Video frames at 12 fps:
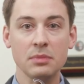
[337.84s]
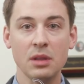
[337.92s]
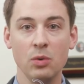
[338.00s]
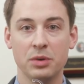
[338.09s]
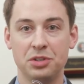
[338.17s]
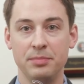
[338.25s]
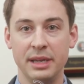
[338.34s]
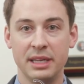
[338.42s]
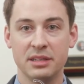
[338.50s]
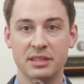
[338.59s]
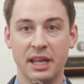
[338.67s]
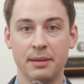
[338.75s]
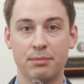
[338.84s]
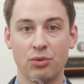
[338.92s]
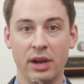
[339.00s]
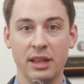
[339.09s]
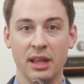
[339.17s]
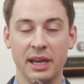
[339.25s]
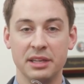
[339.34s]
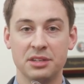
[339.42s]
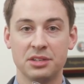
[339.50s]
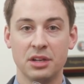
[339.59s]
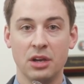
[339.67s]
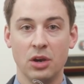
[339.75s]
which means that in bright
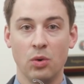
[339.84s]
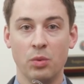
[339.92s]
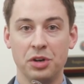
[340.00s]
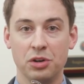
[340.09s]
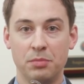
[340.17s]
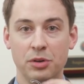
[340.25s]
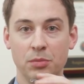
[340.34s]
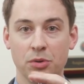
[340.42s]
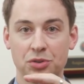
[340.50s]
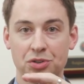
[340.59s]
lights, when your pupil